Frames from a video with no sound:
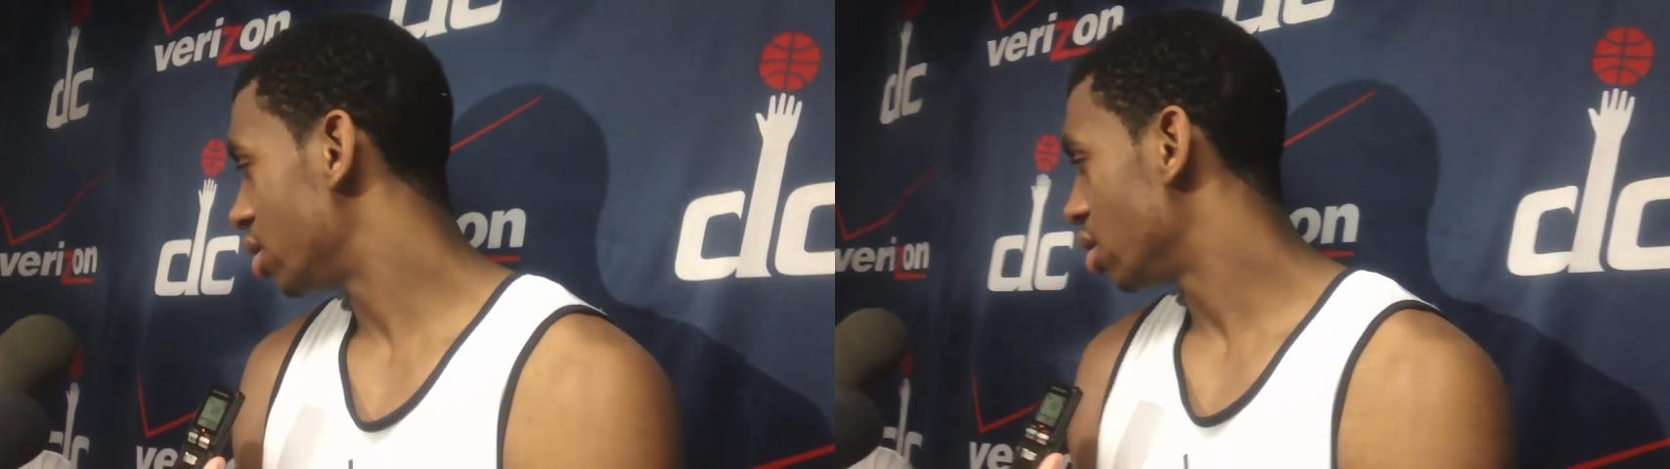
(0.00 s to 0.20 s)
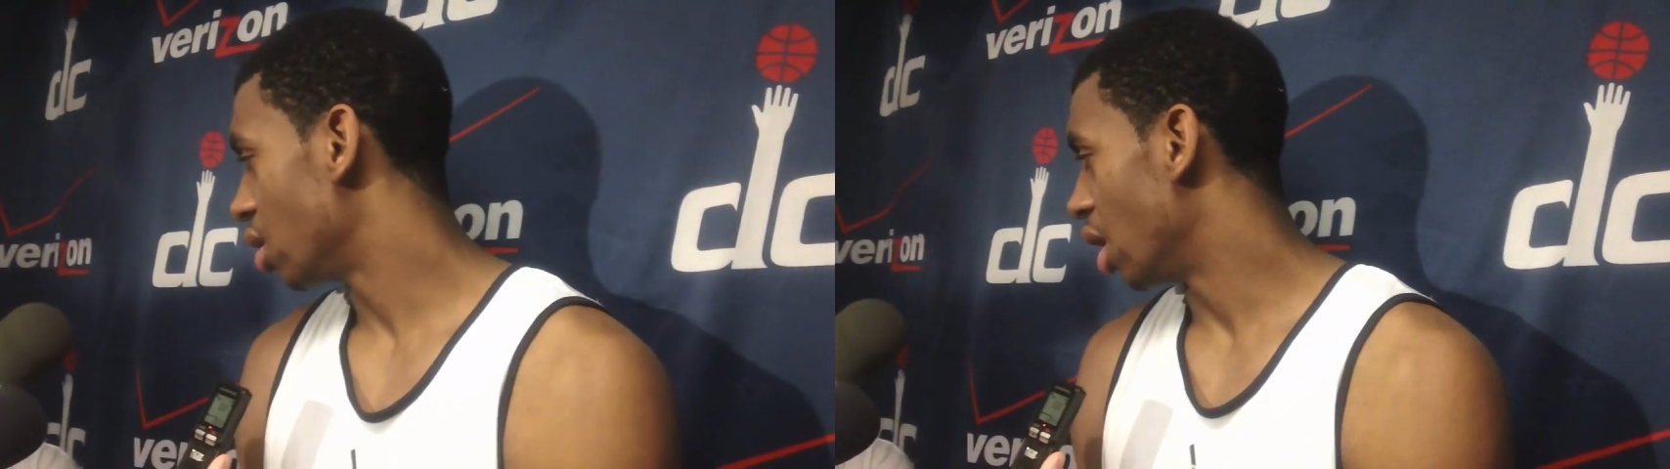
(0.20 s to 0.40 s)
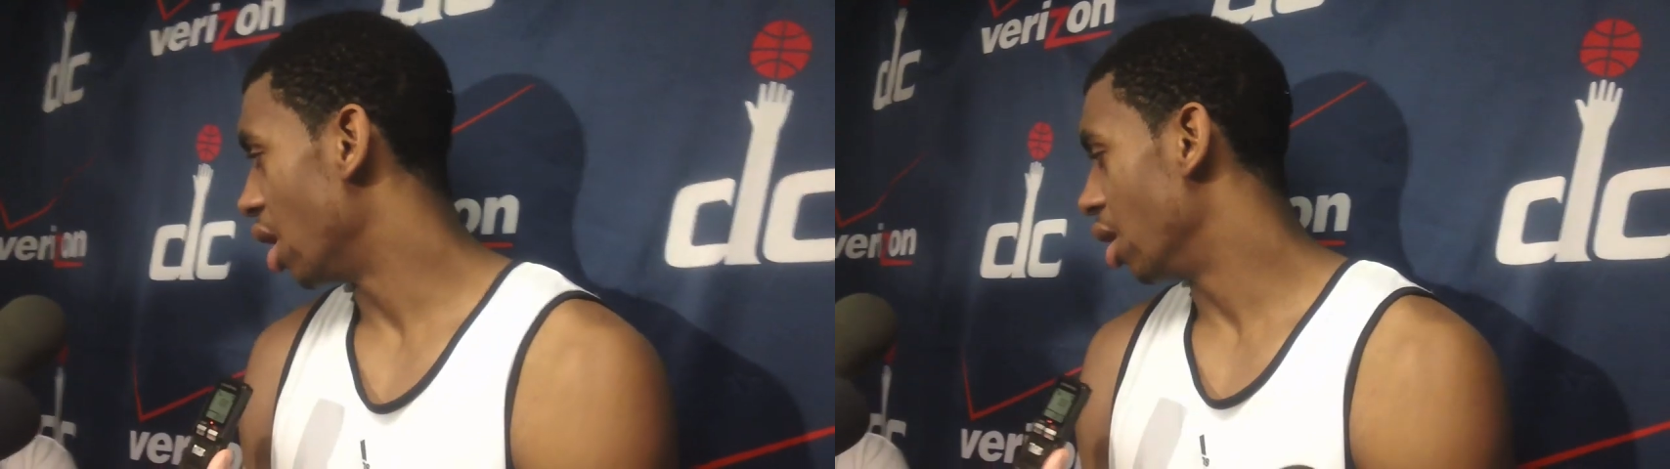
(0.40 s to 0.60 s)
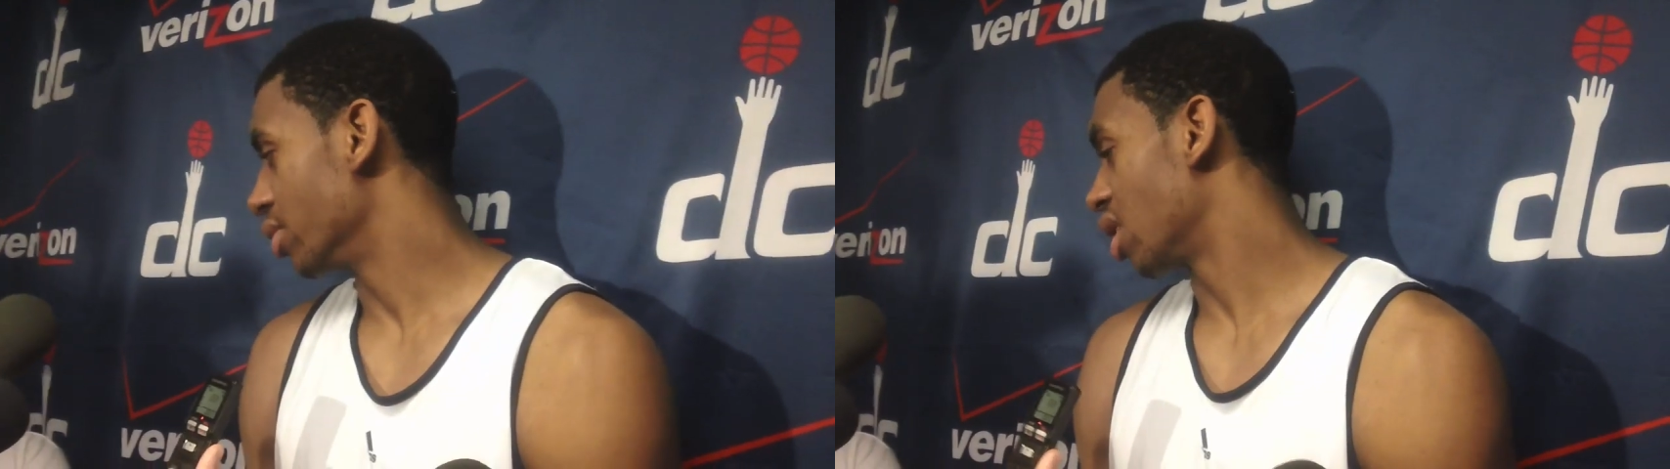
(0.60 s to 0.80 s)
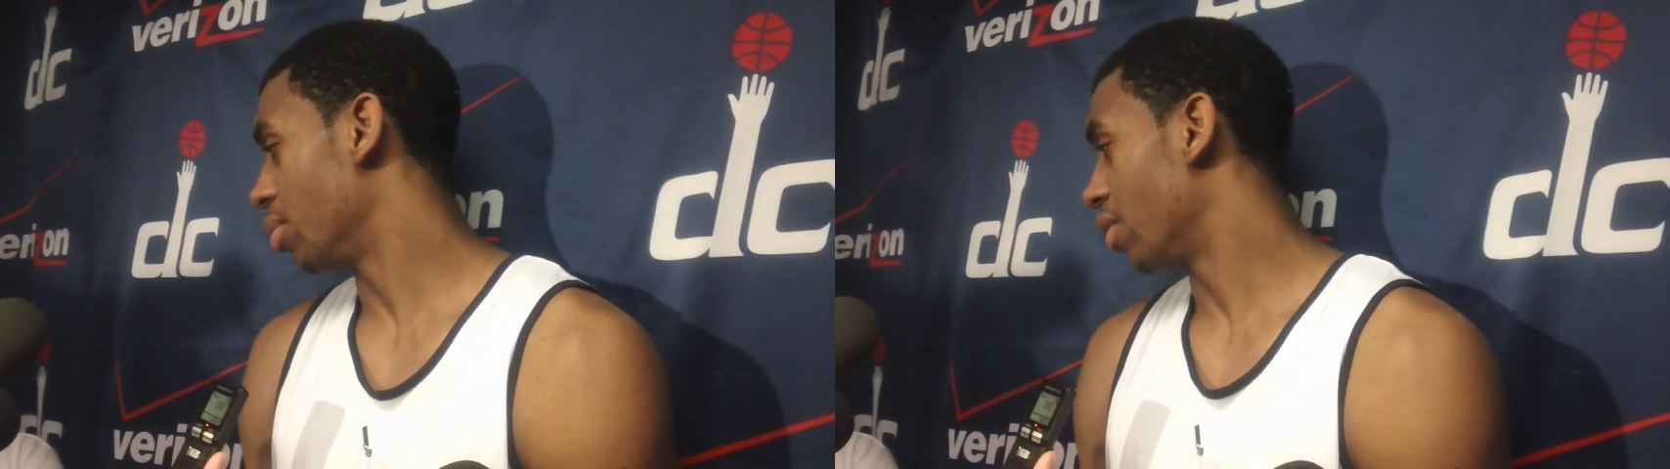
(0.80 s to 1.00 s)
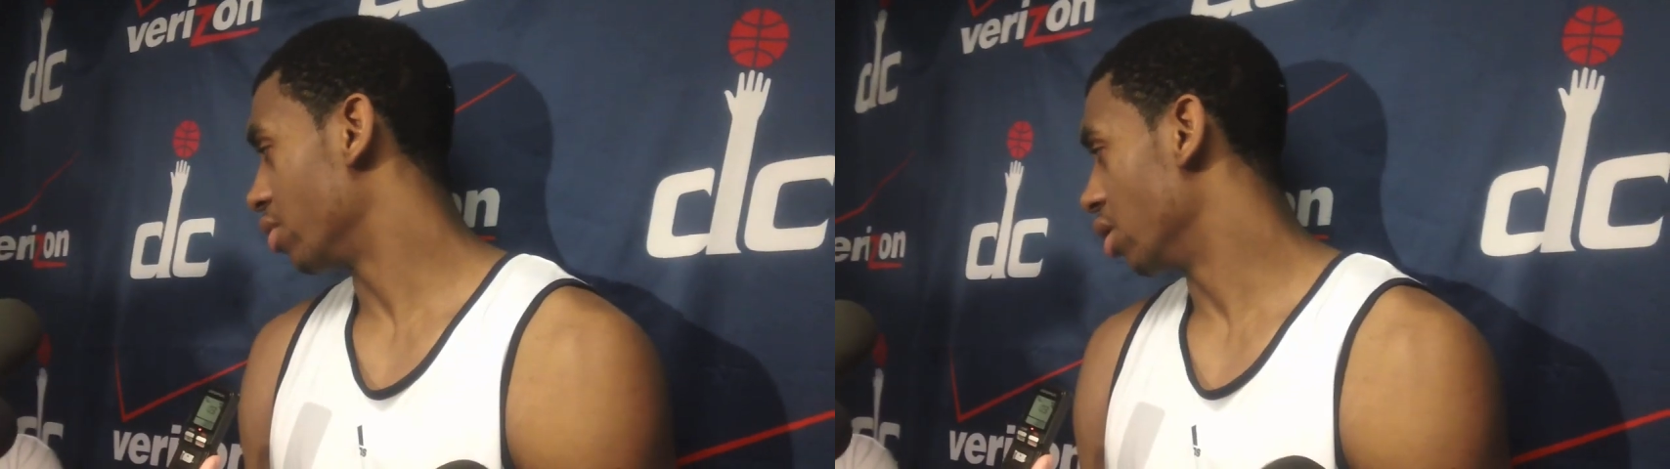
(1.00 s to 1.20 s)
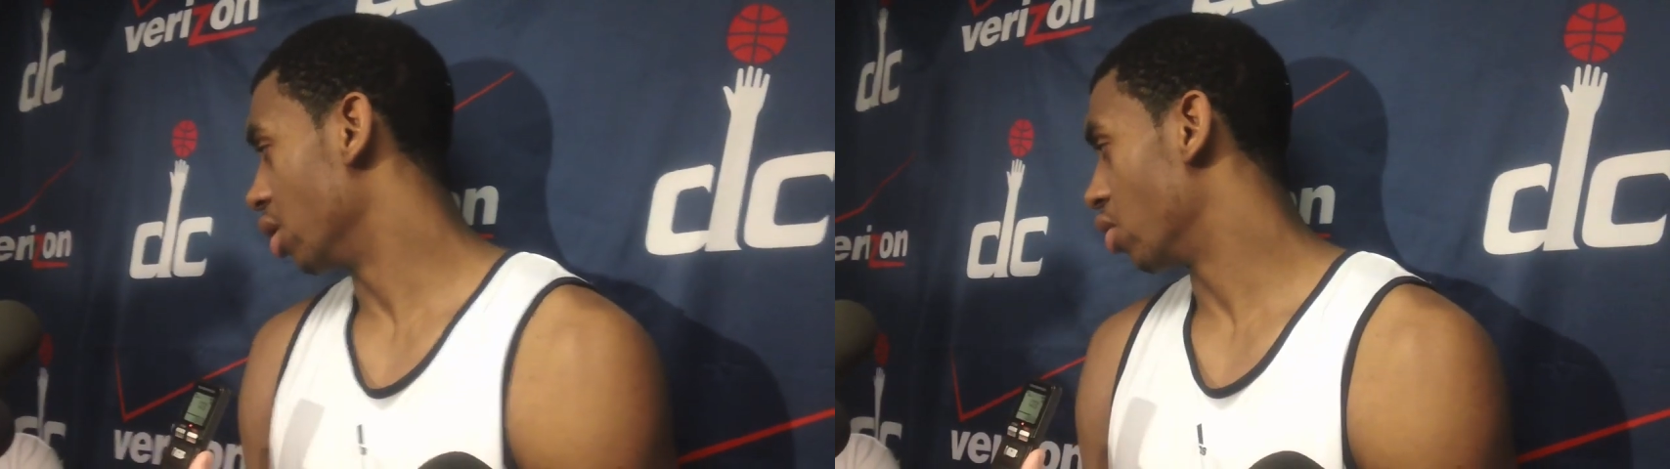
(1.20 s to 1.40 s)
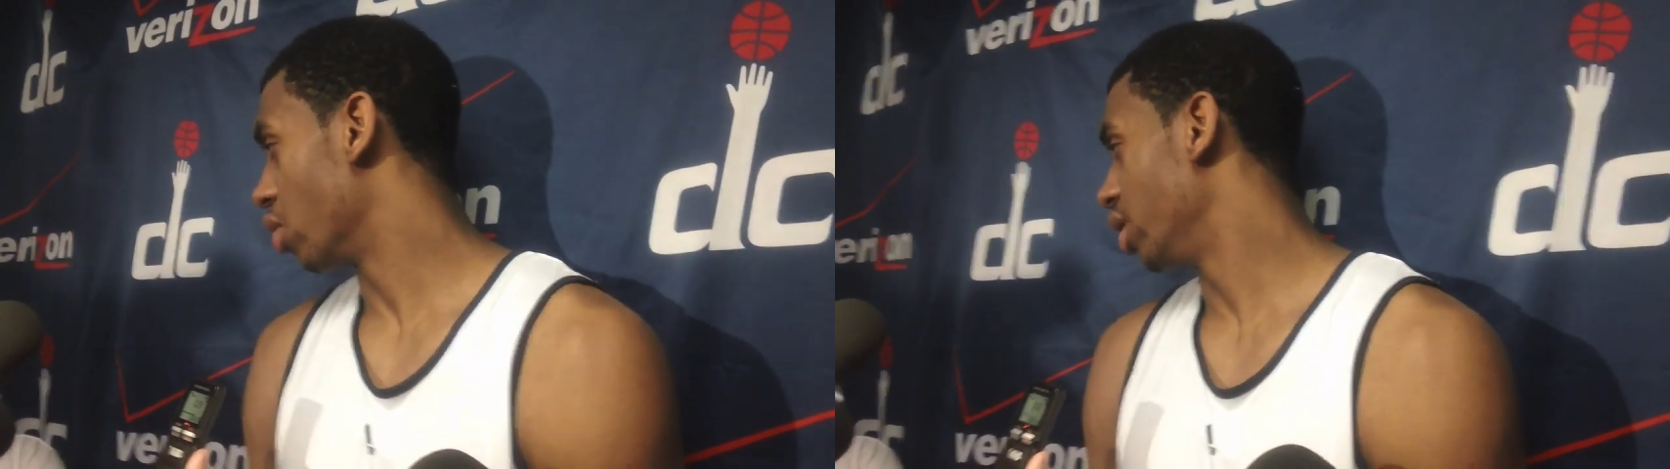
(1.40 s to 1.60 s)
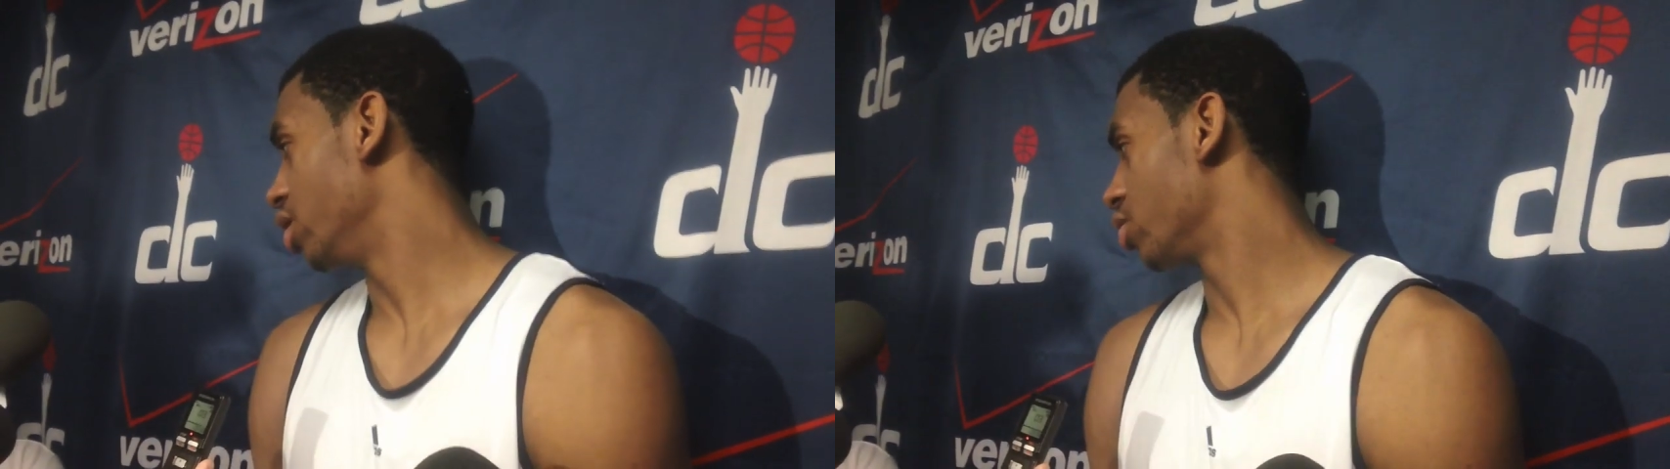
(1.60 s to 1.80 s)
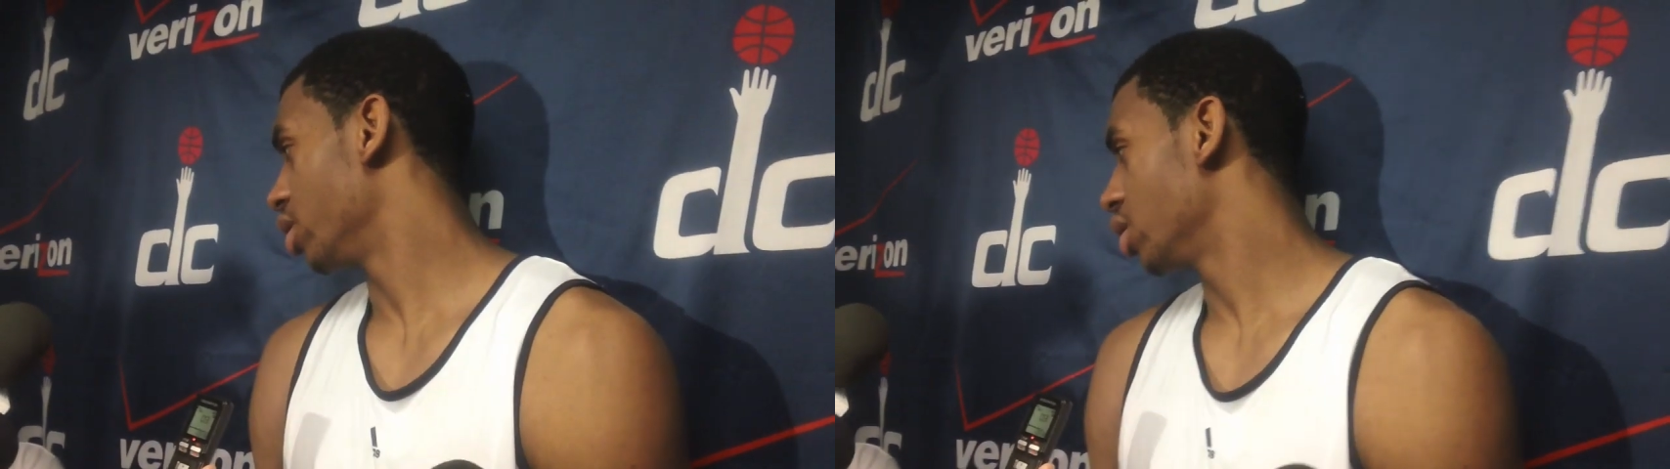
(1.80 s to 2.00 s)
I was coming off a groin
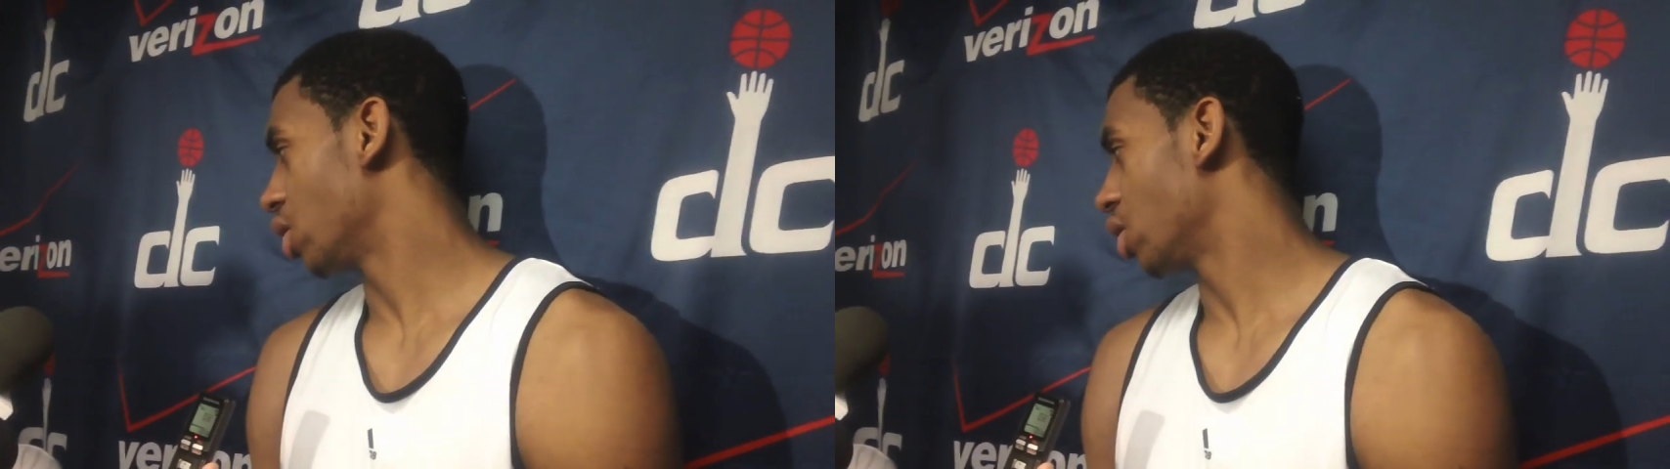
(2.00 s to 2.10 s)
injury,